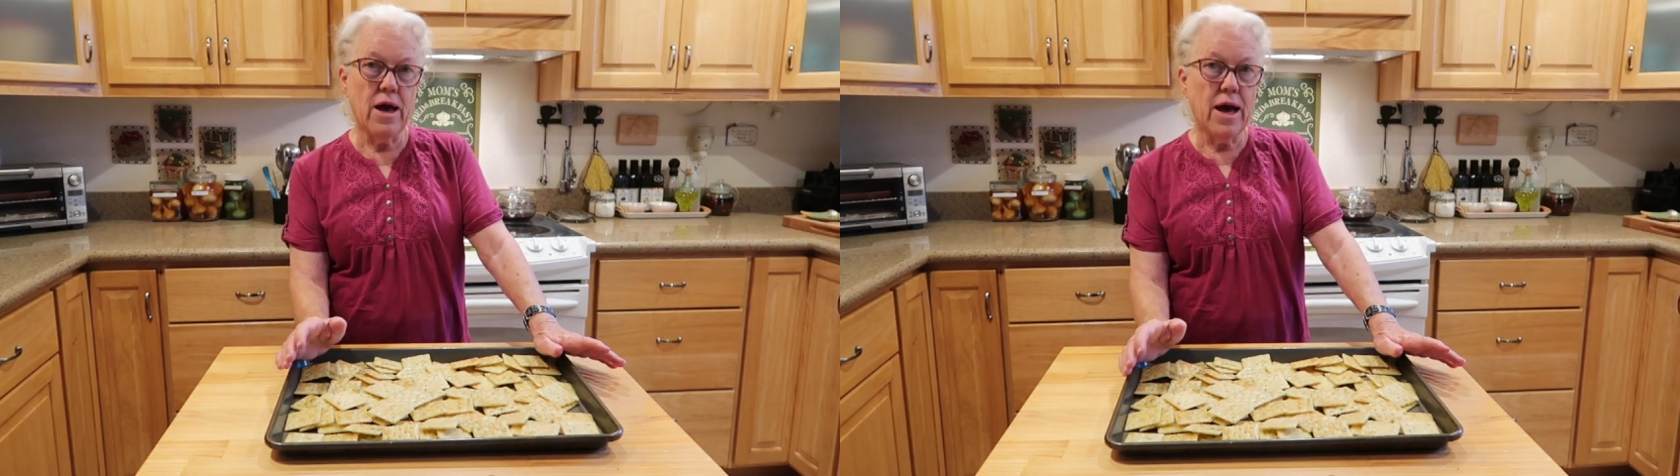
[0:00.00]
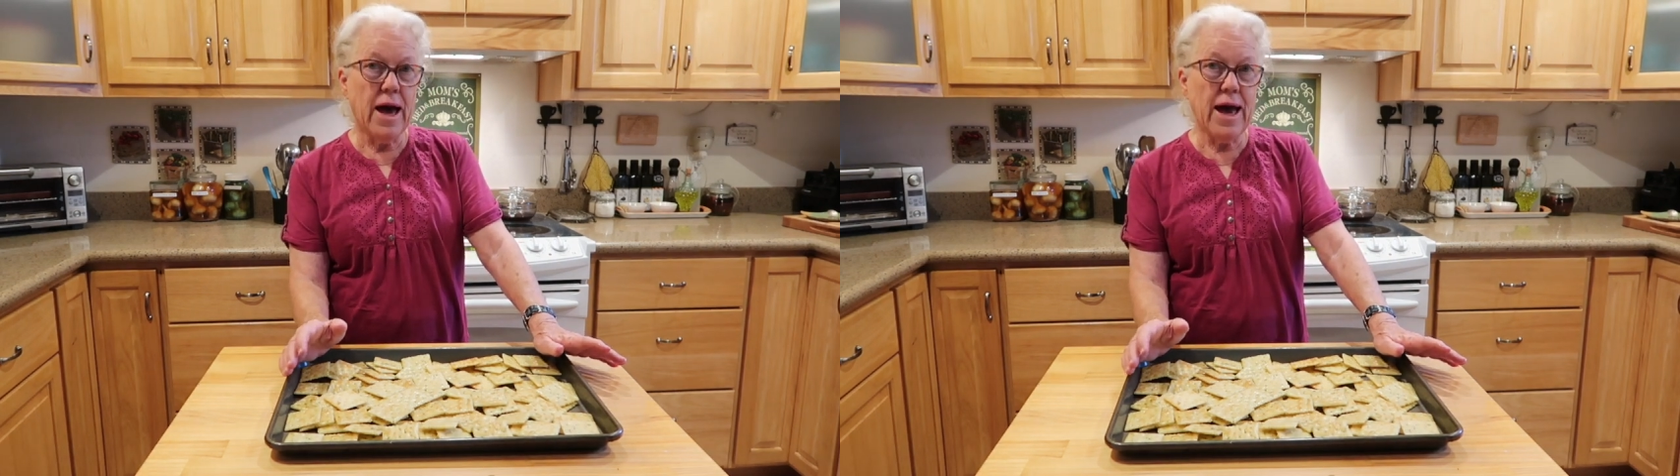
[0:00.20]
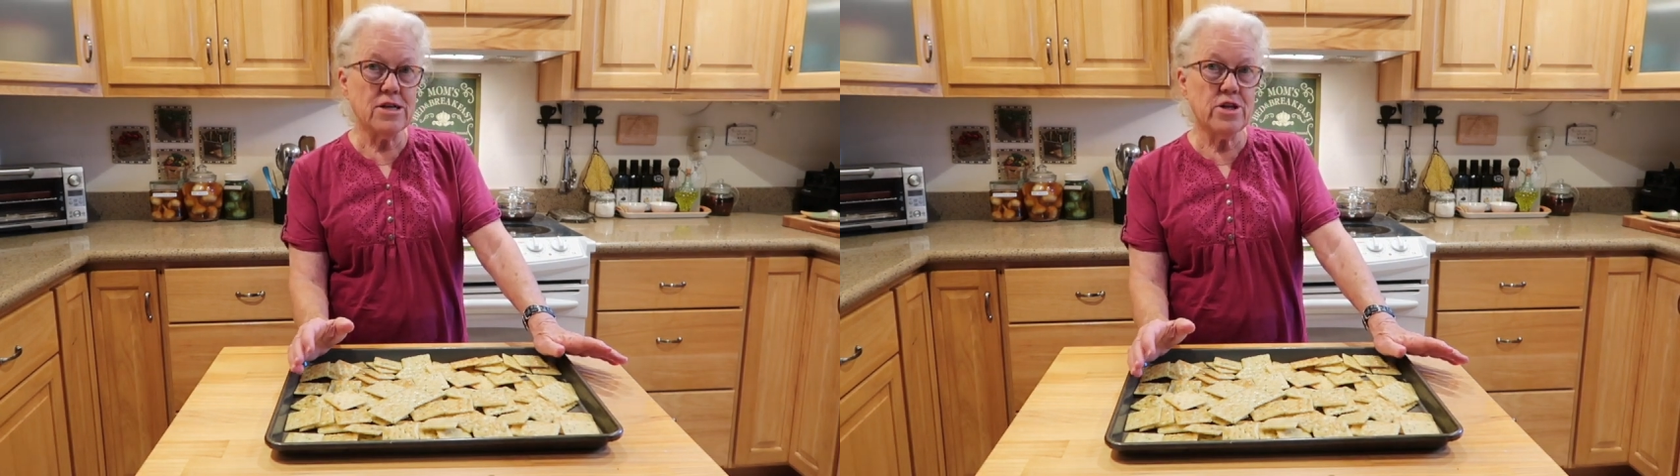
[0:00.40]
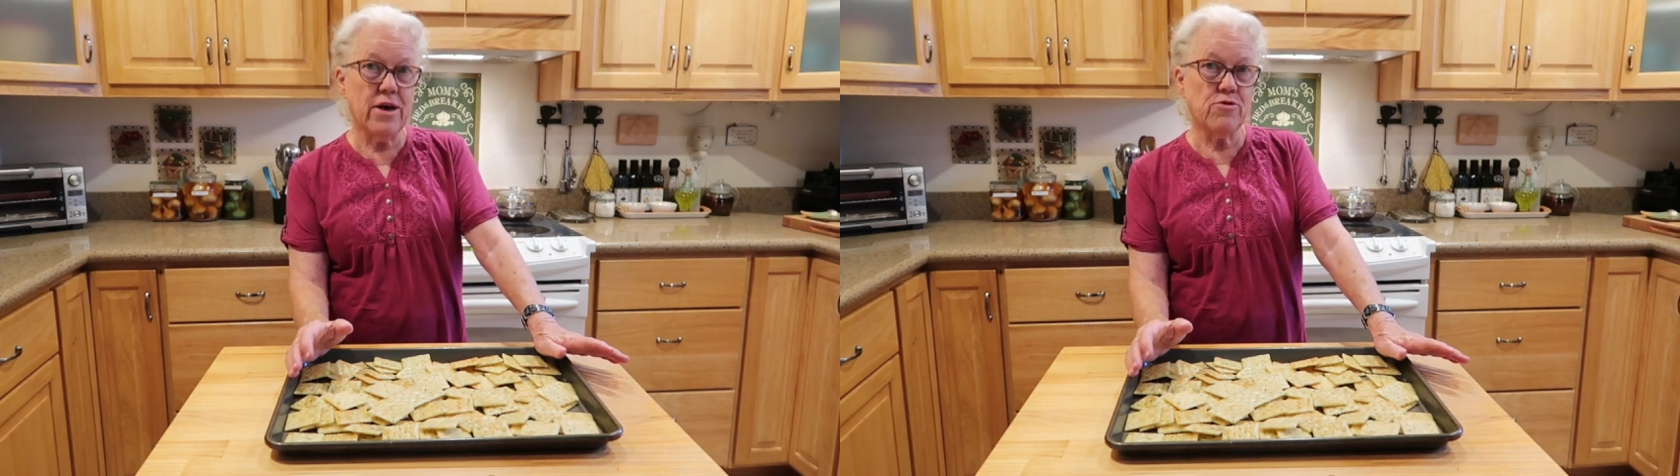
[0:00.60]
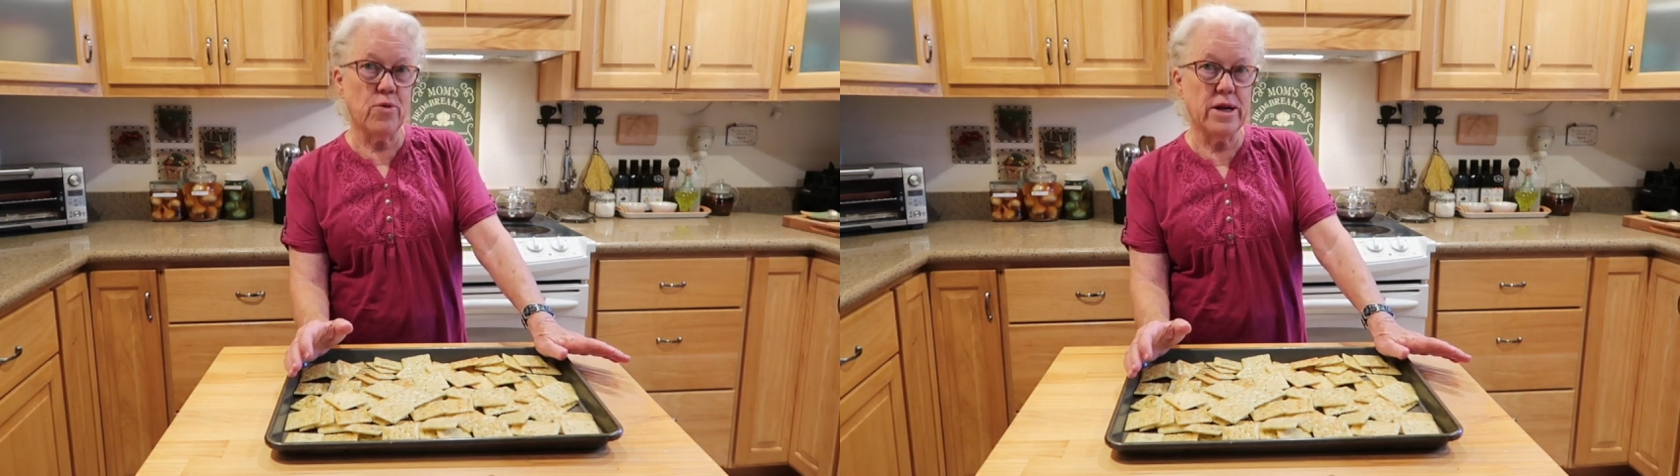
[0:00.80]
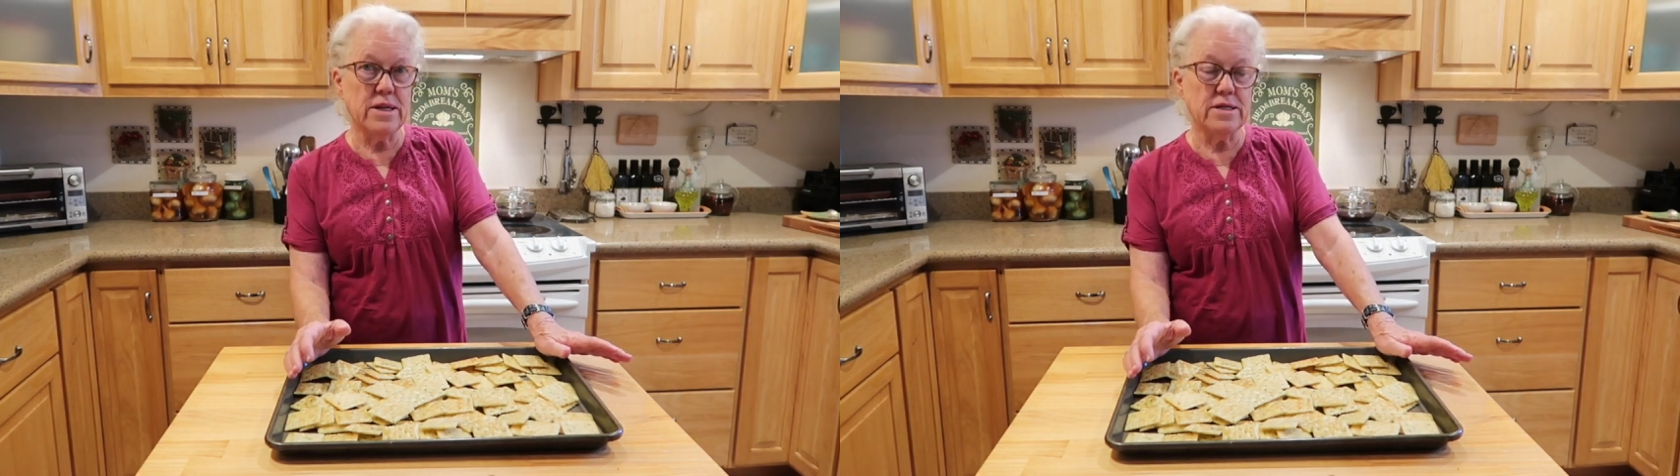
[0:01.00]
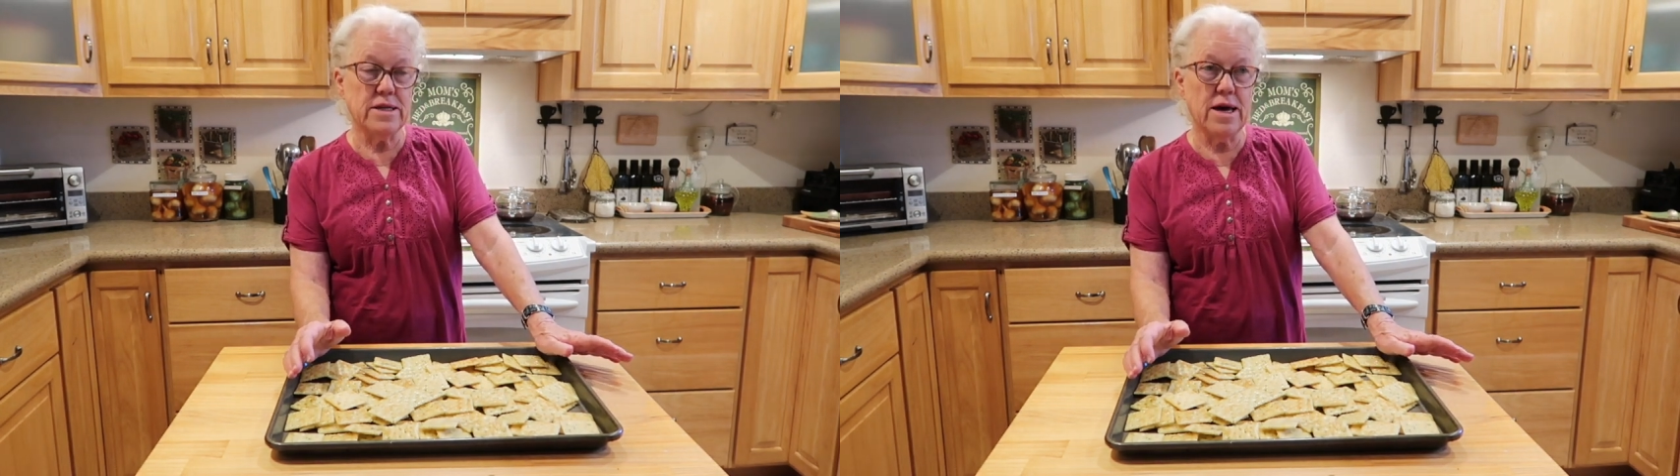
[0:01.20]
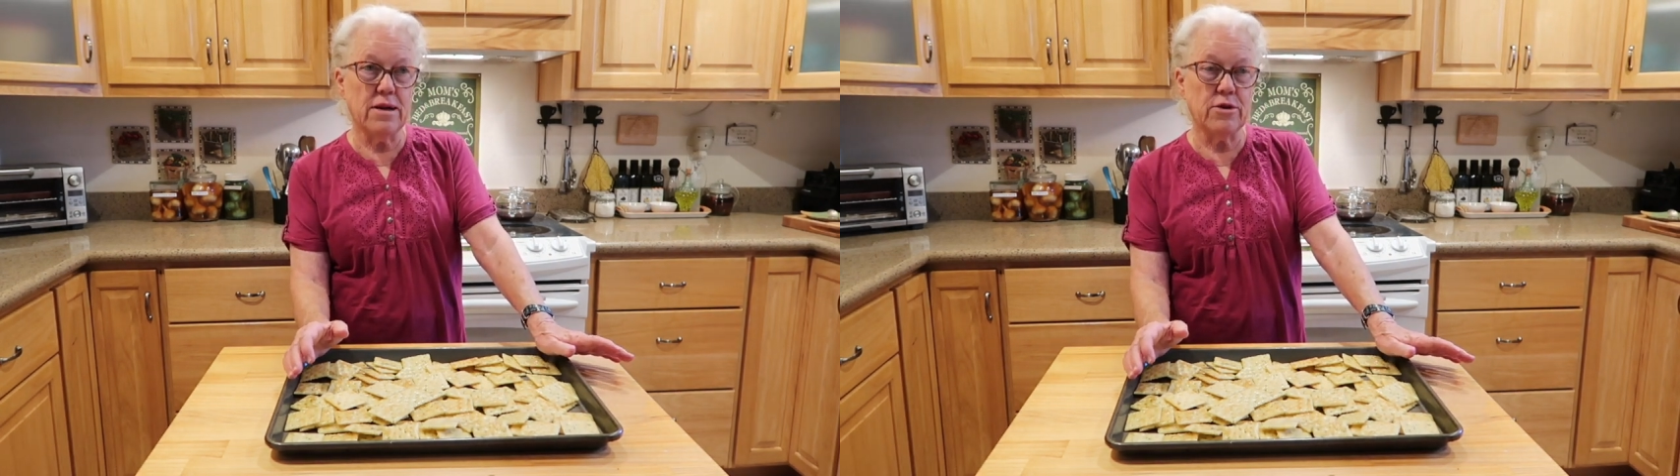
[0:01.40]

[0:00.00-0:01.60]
I actually have to run into town